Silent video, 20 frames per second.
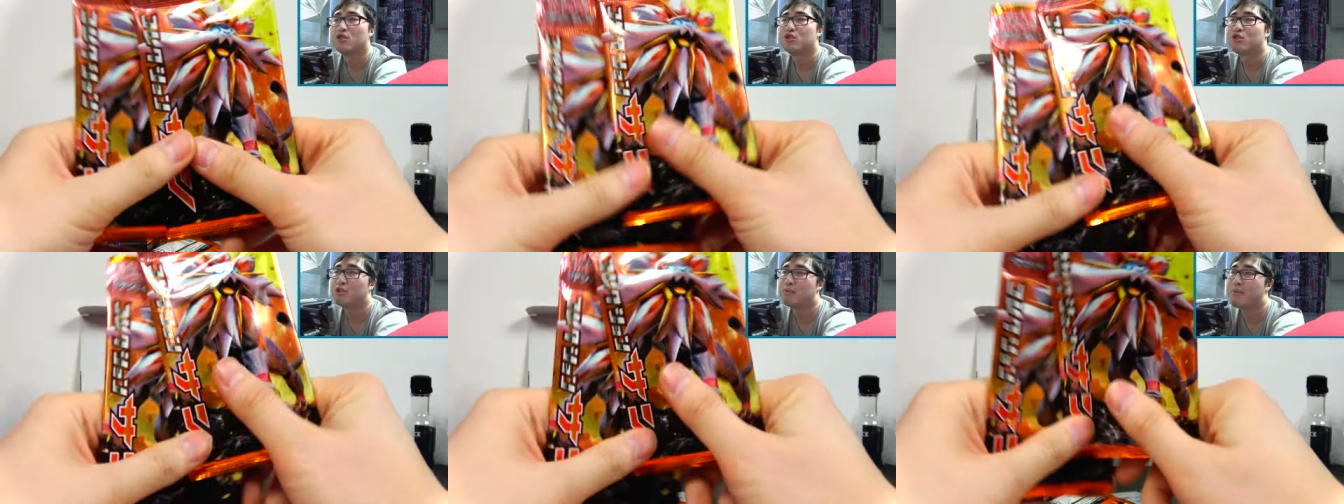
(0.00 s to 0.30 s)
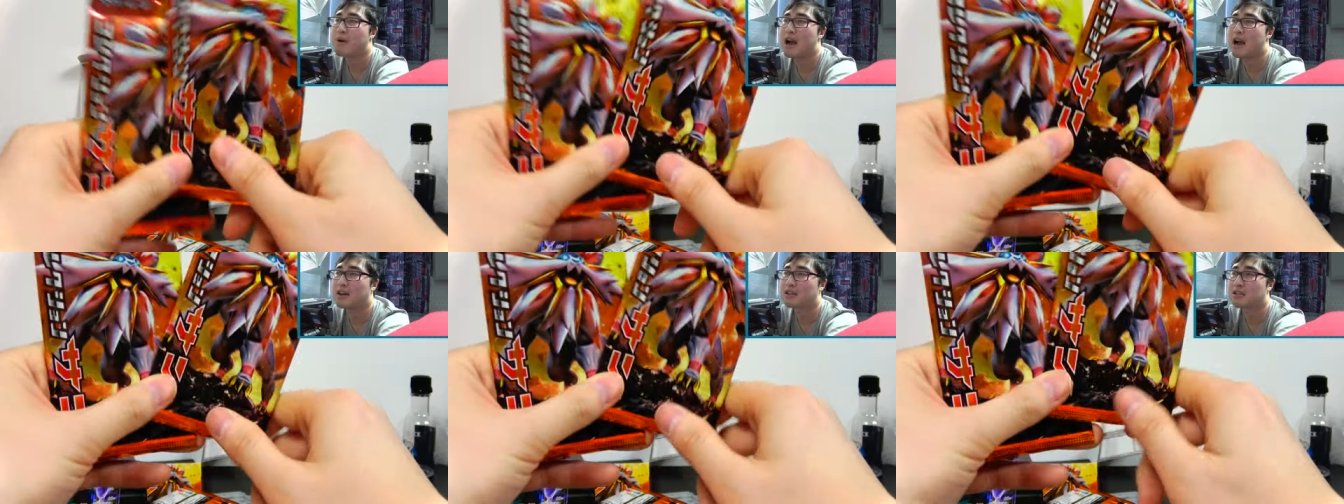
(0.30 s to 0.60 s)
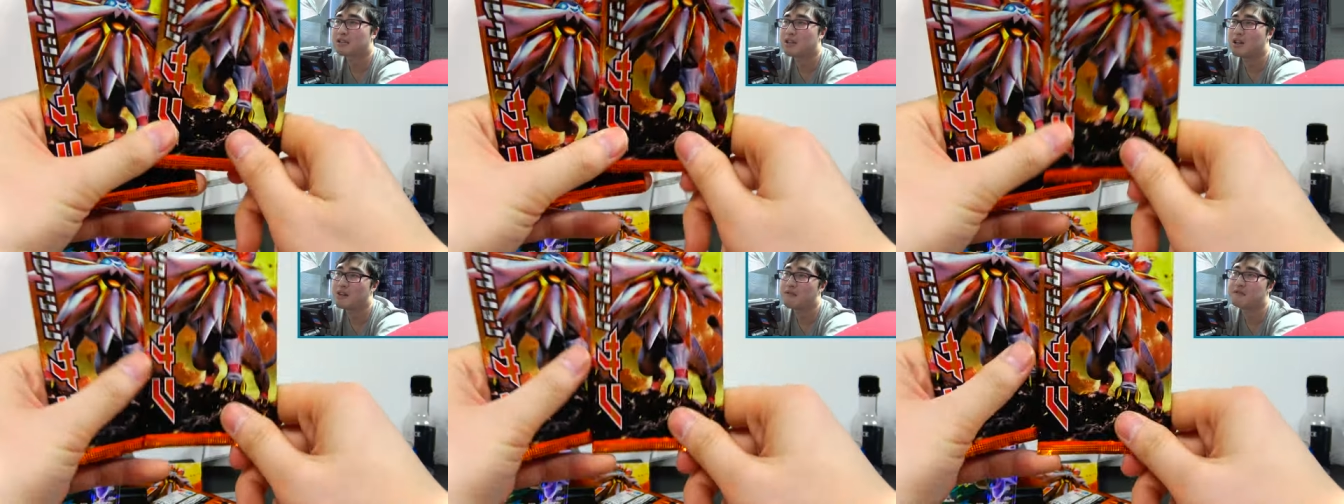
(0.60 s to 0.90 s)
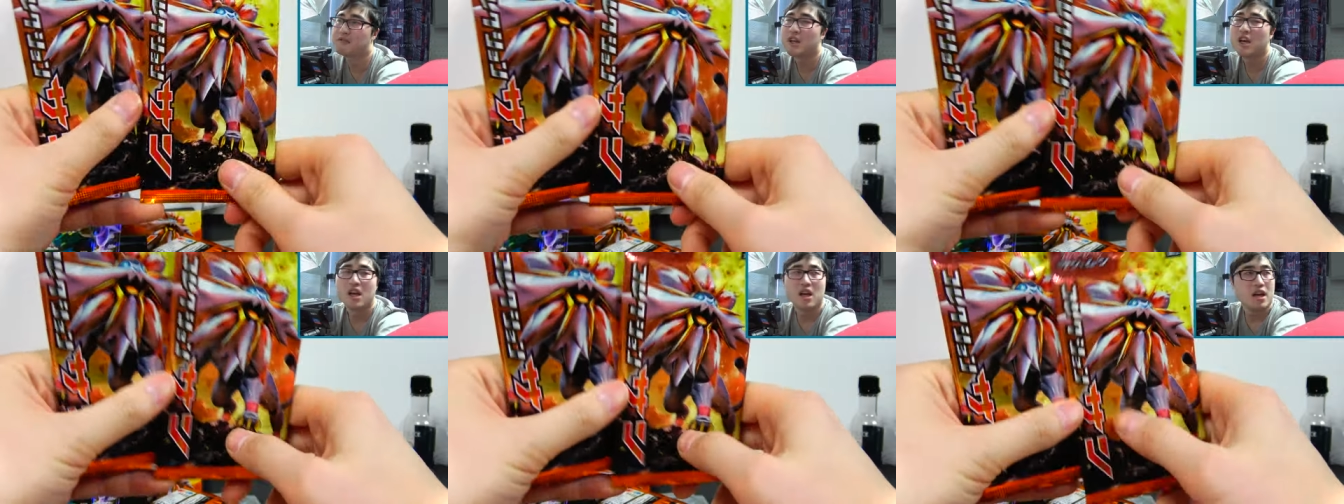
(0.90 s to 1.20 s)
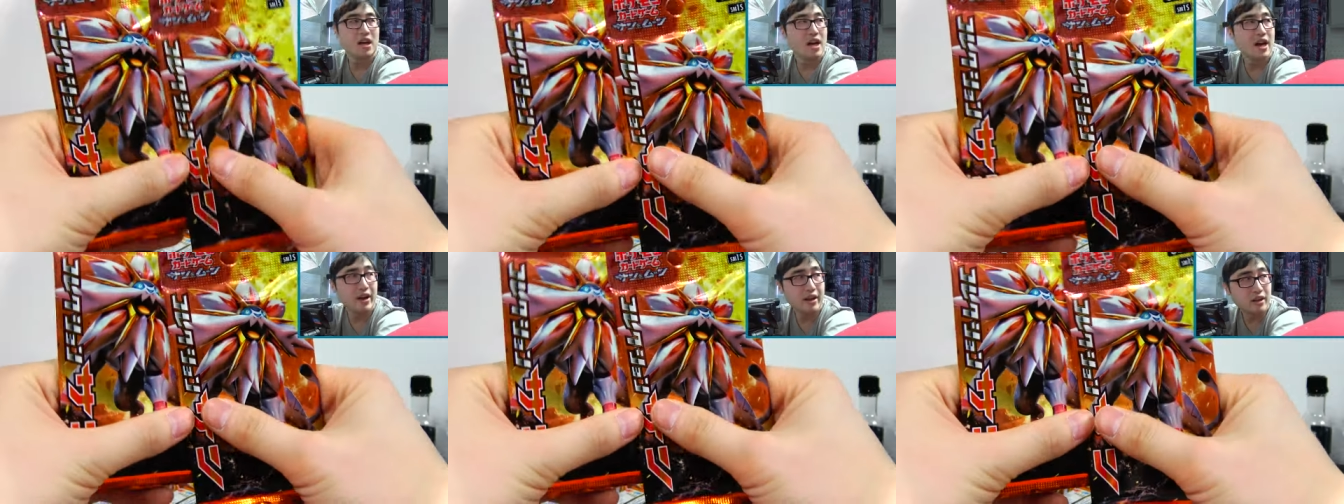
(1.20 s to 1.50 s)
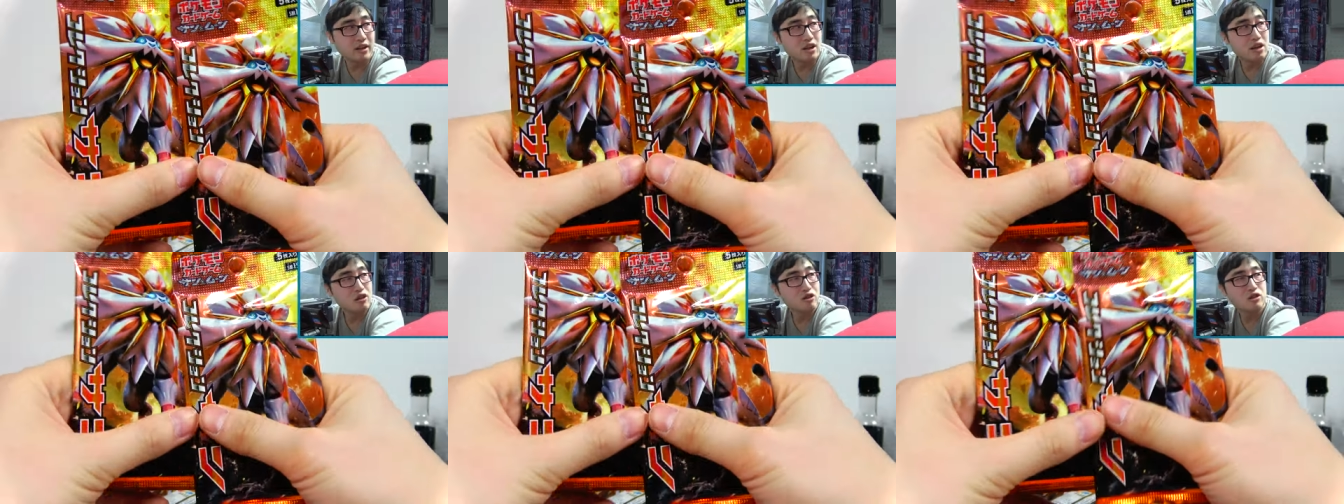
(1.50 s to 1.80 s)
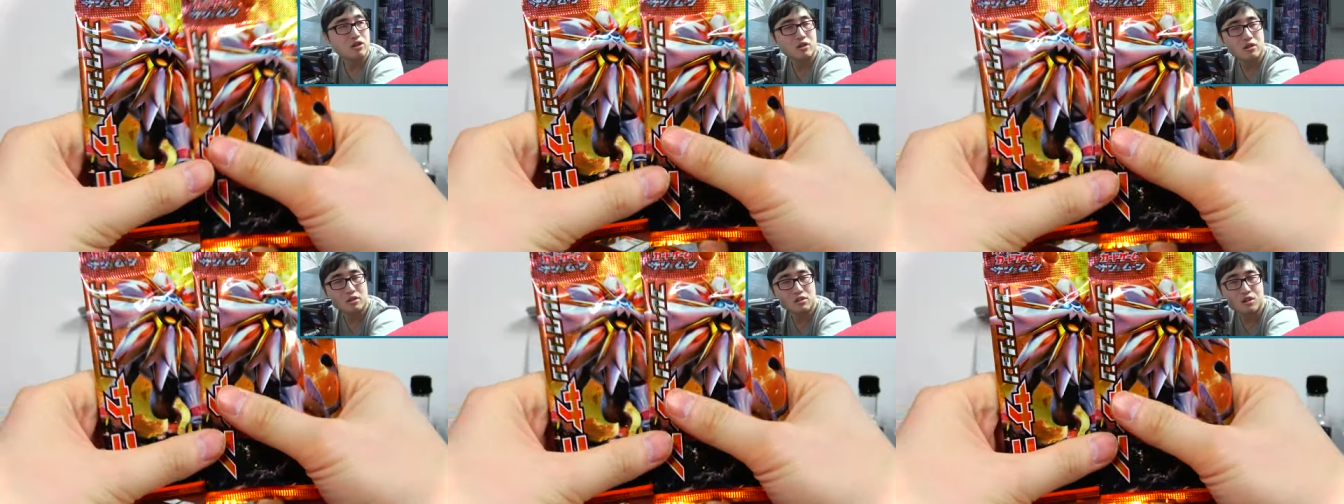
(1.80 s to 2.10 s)
Two packs left. Hey,
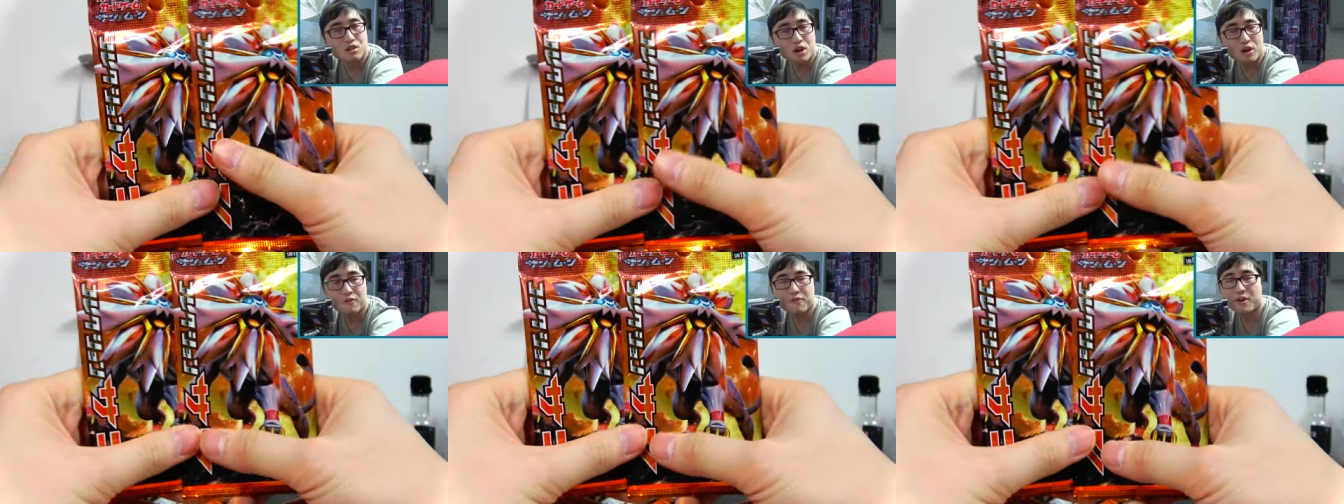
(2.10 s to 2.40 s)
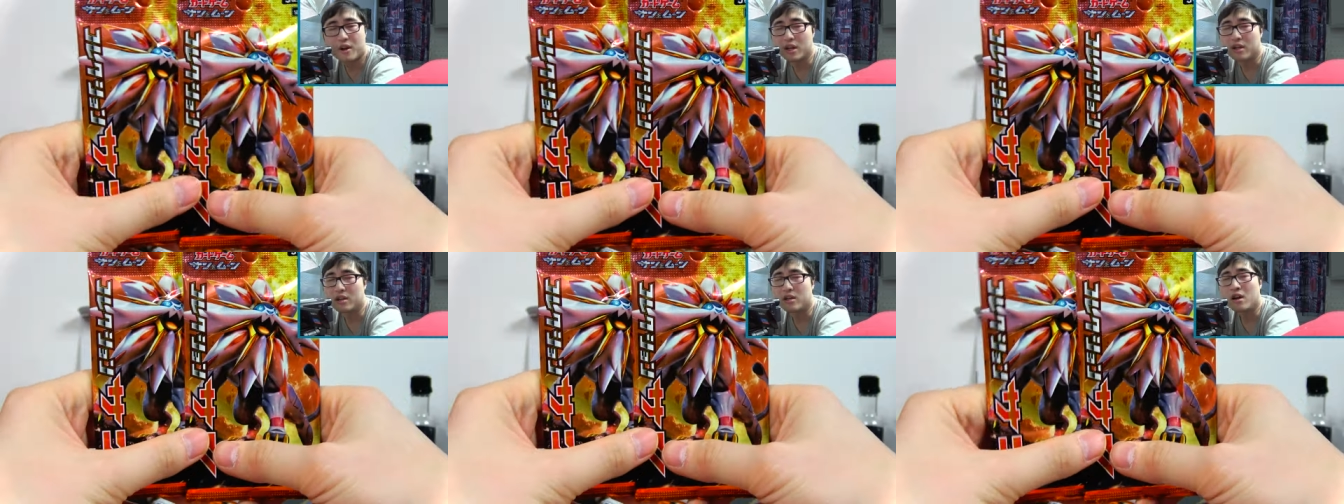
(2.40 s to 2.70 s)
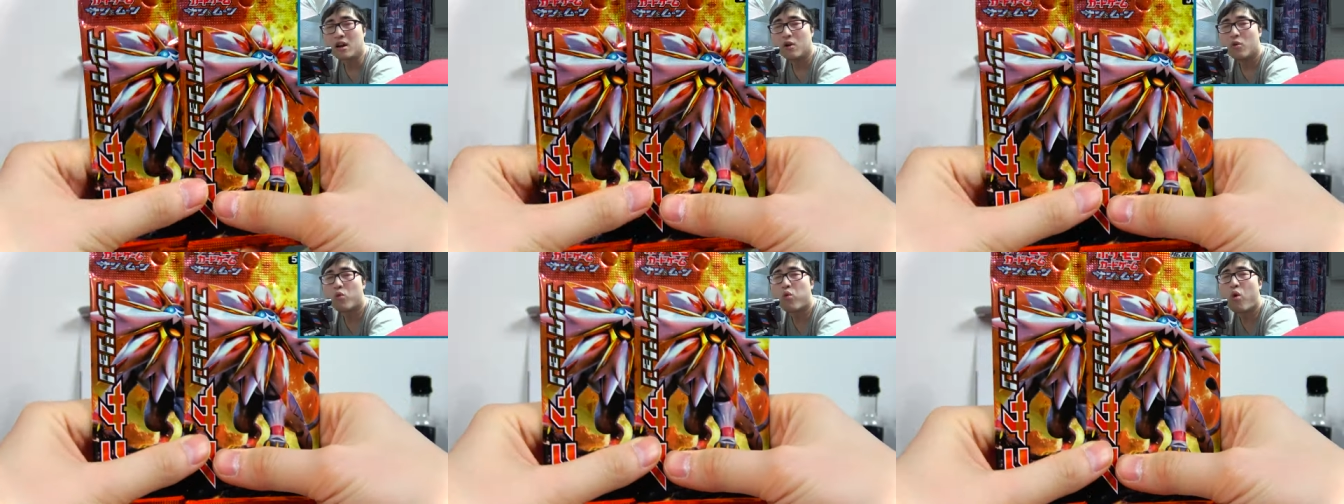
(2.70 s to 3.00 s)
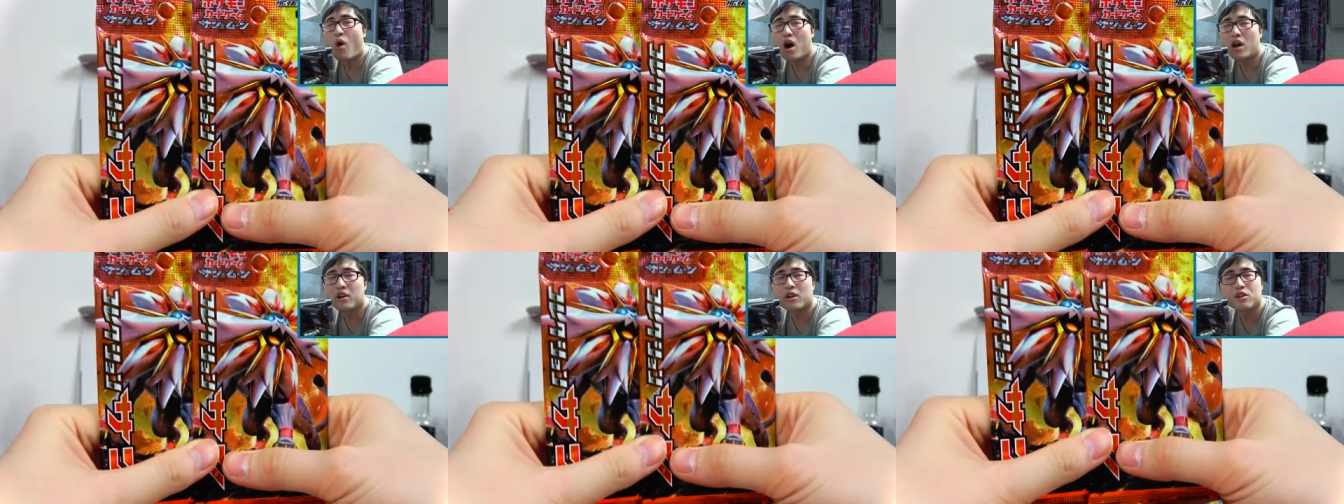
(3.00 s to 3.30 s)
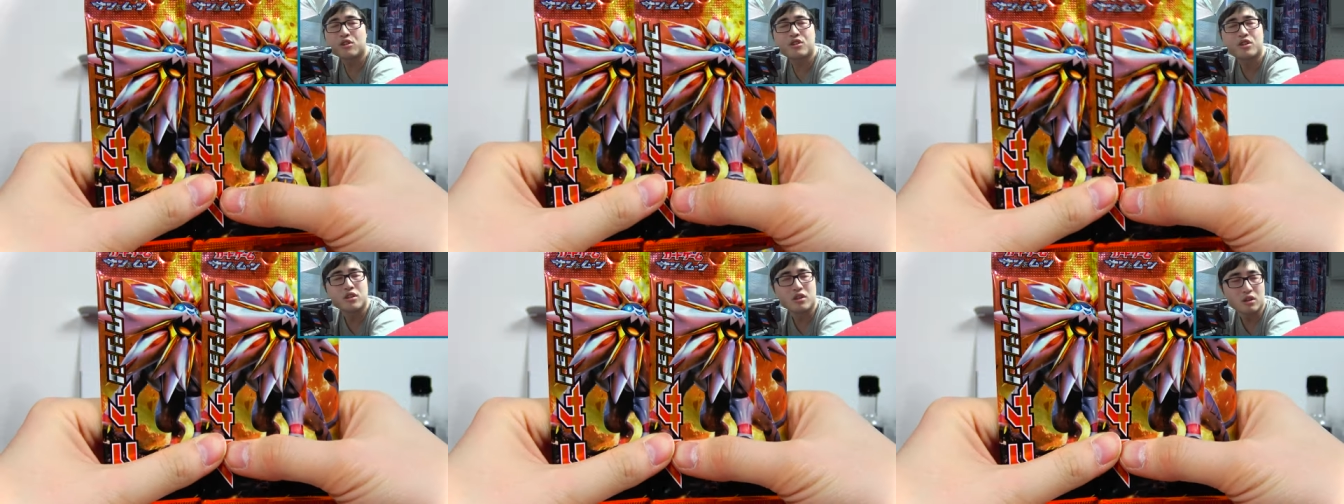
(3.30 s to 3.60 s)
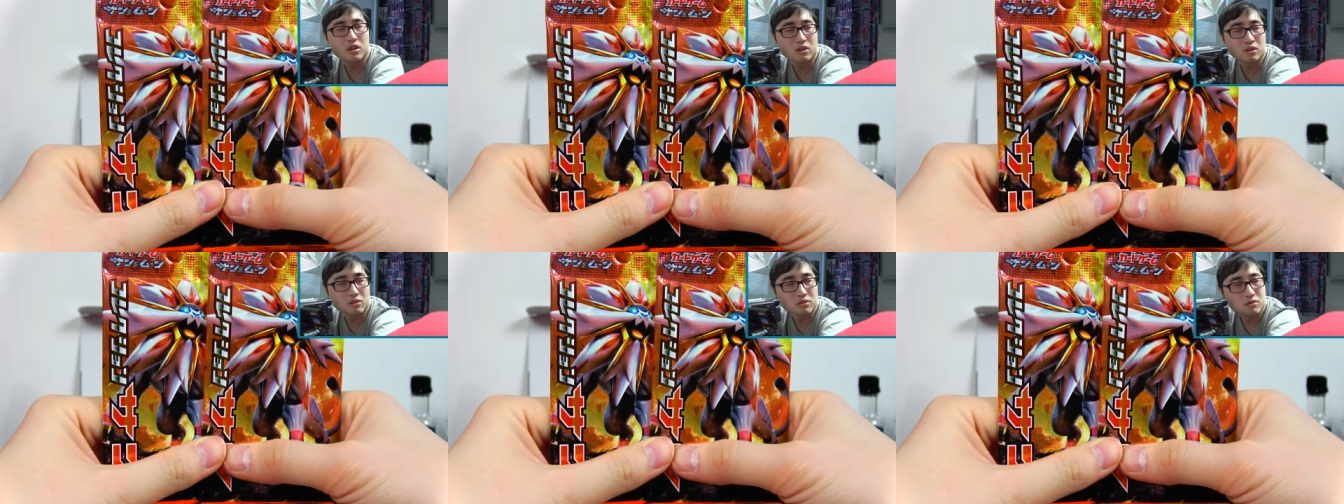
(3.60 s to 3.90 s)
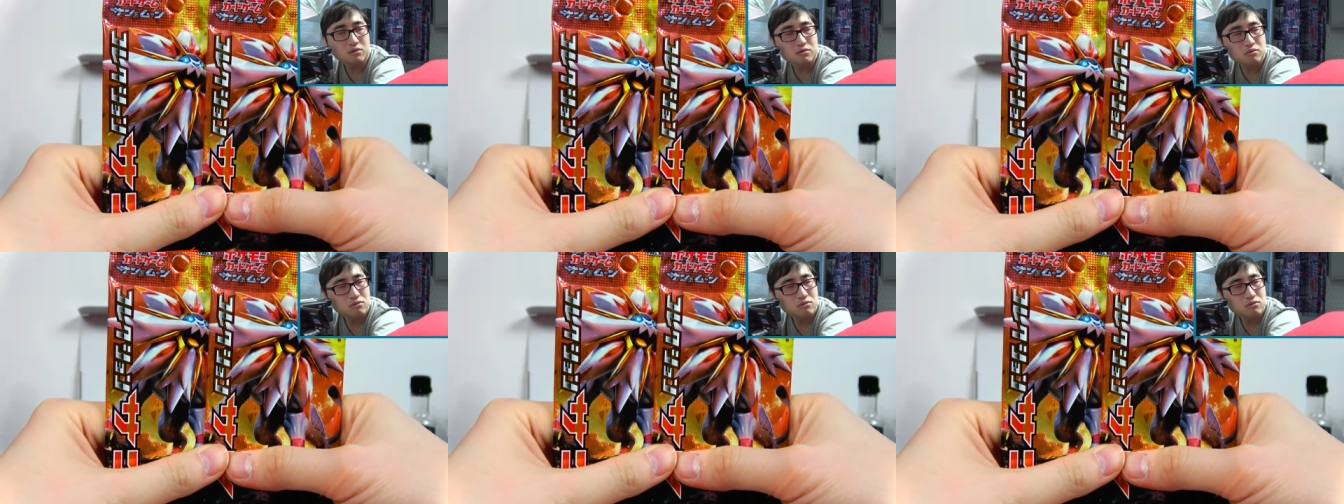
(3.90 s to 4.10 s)
Clue's girlfriend. One or two?